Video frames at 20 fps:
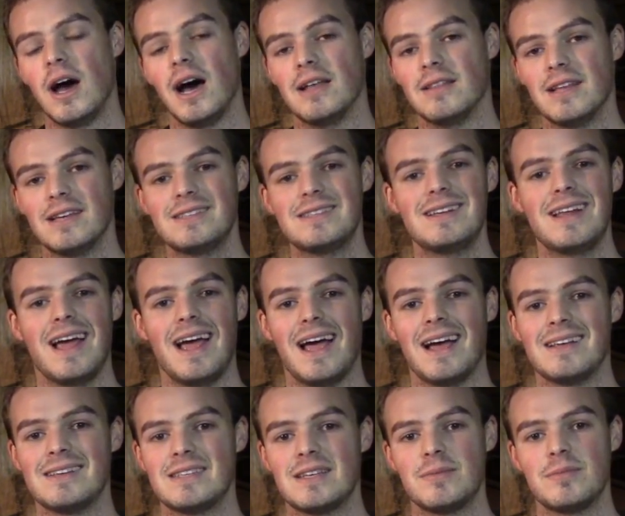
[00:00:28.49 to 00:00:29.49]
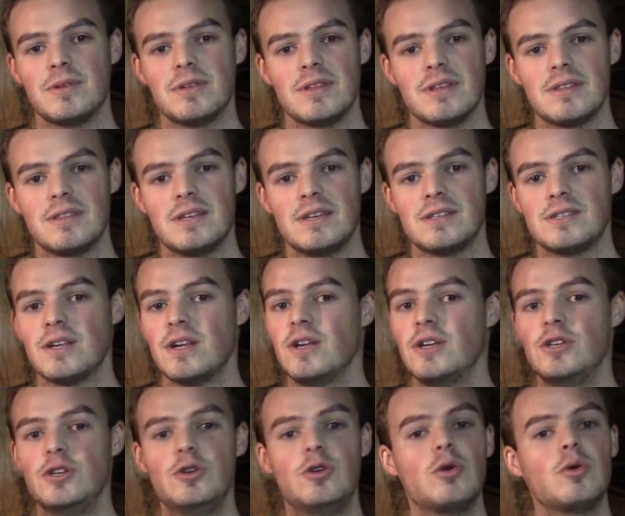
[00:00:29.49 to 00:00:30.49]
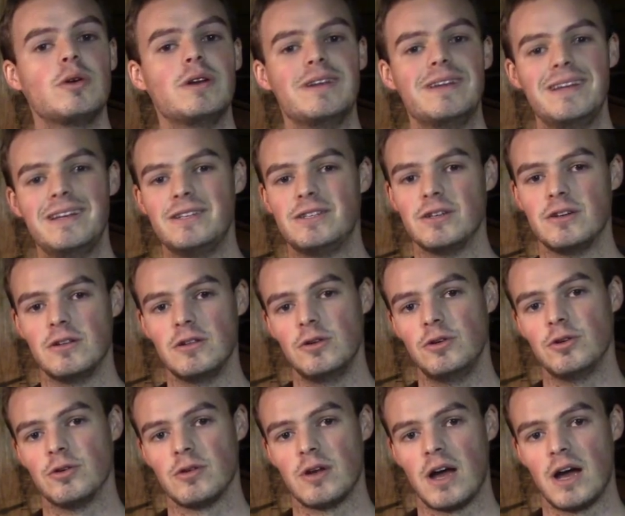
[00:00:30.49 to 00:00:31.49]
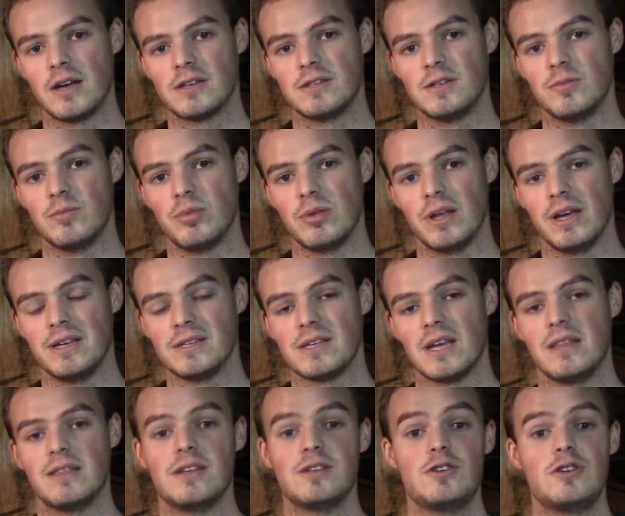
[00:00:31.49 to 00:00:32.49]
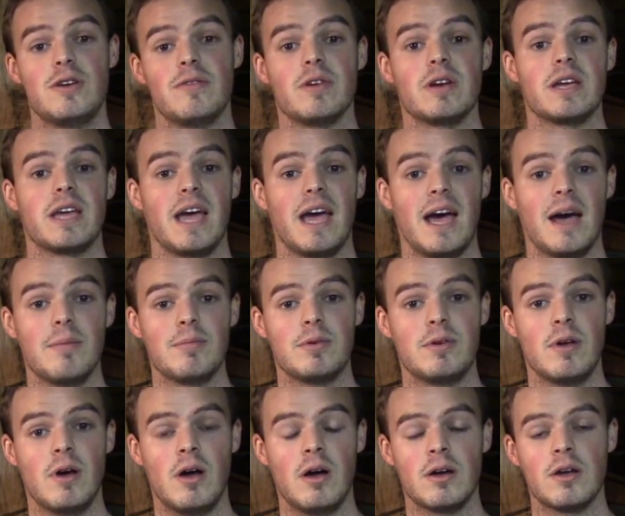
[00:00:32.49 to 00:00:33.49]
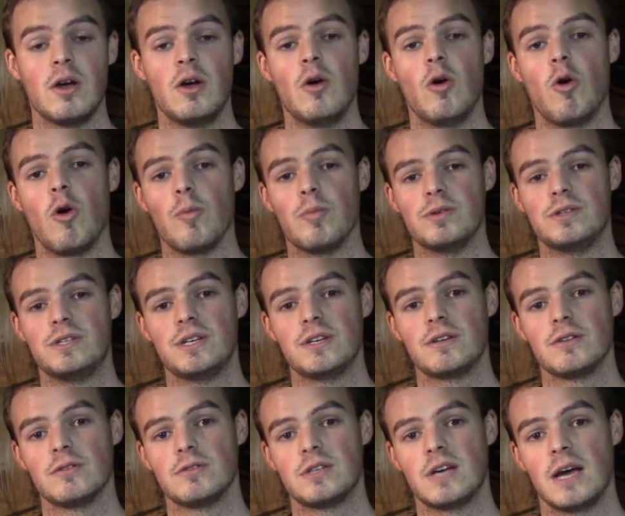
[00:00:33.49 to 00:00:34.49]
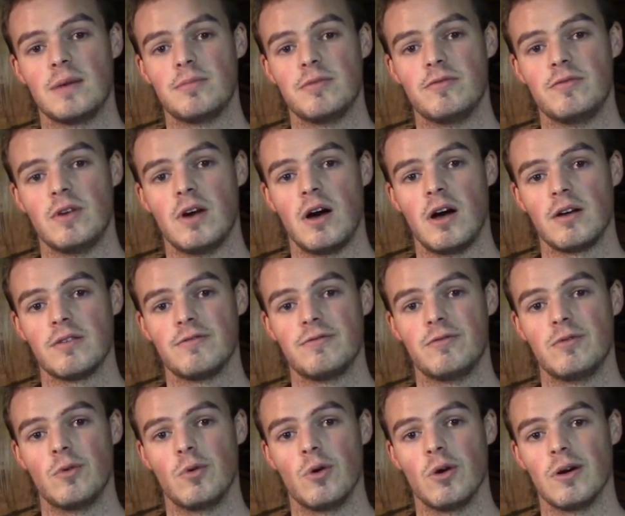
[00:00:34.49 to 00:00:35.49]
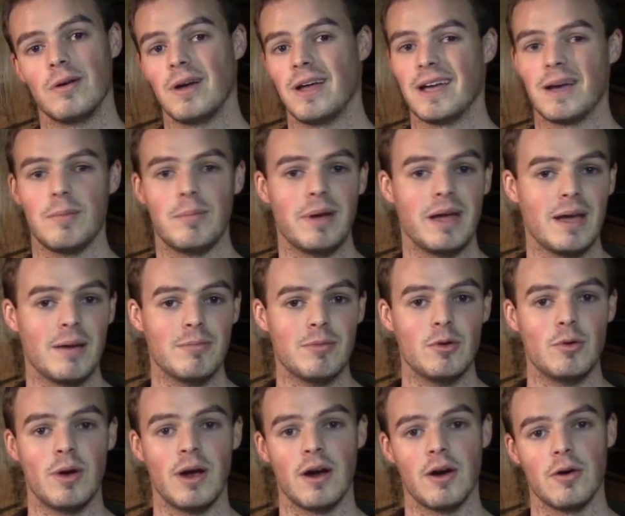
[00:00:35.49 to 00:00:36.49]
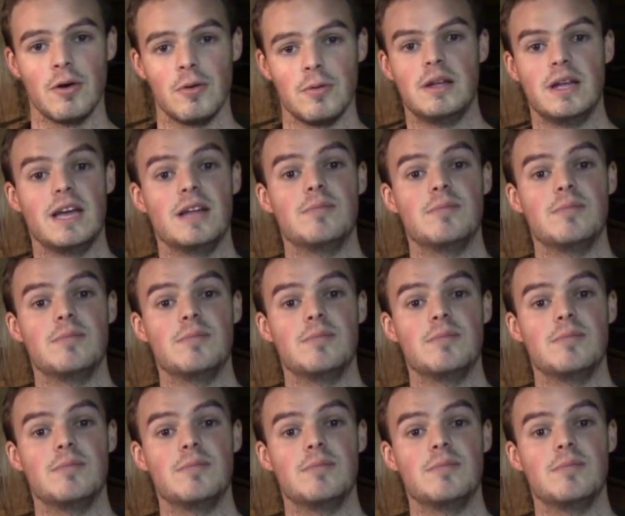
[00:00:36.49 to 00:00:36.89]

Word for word: Unless it has something like this, you don't need to glue your nocks in place unless you have a cap nock or a particular type of nock for like a bamboo arrow?